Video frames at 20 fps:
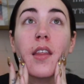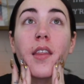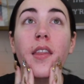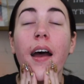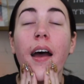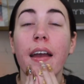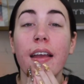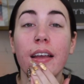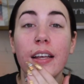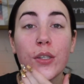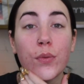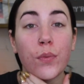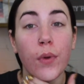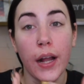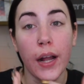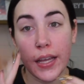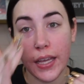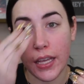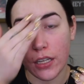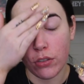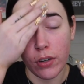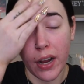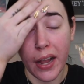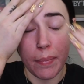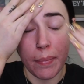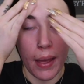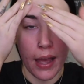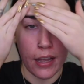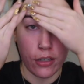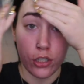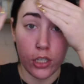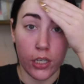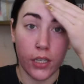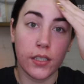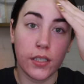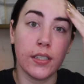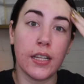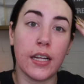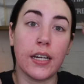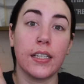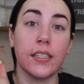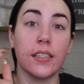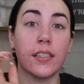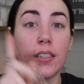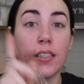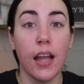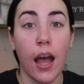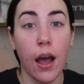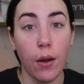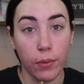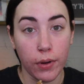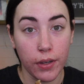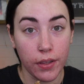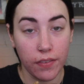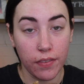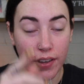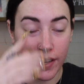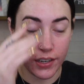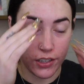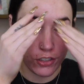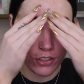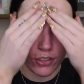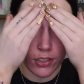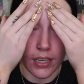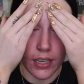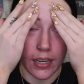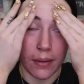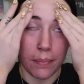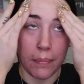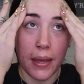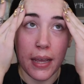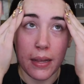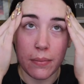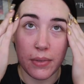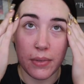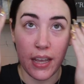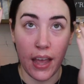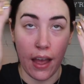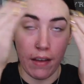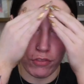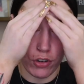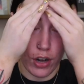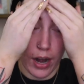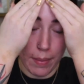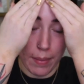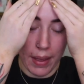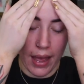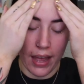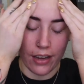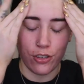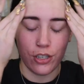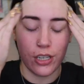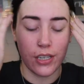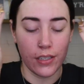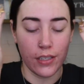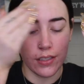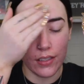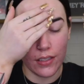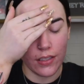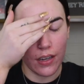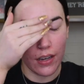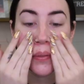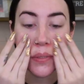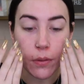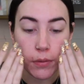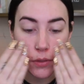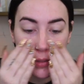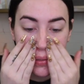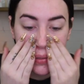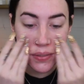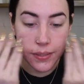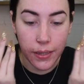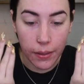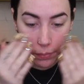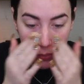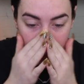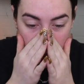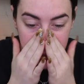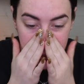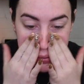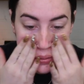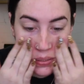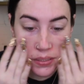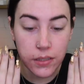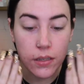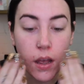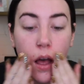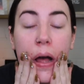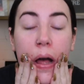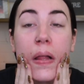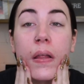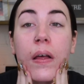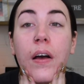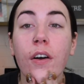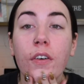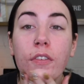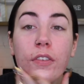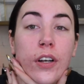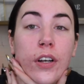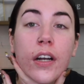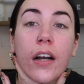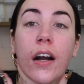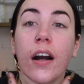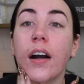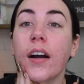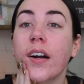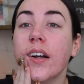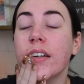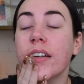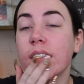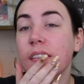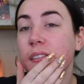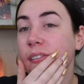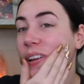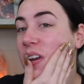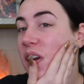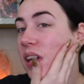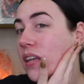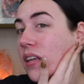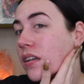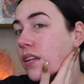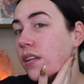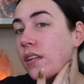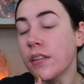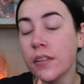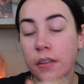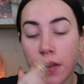That is where I get dry patches. That is not where the Vanish stick made me have dry patches. So we're just gonna place this all over our skin.